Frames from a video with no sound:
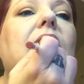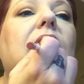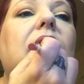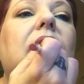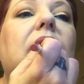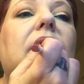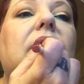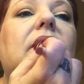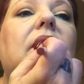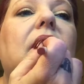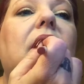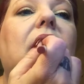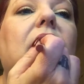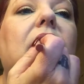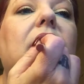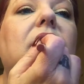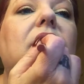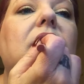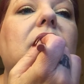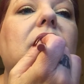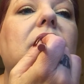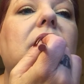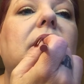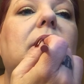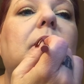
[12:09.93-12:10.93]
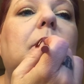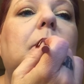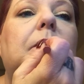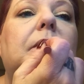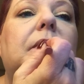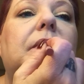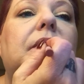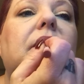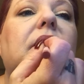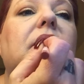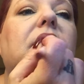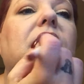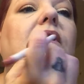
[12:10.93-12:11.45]
Just line your
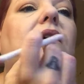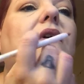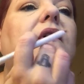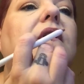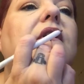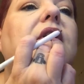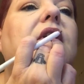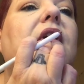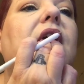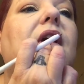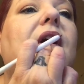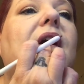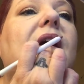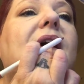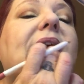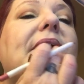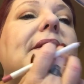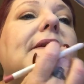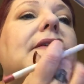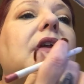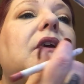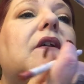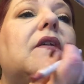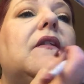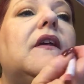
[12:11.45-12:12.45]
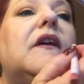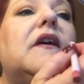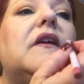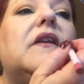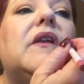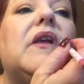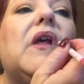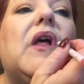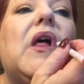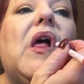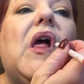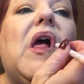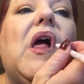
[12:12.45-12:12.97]
lips. It's hard to talk and do
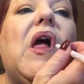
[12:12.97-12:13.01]
this.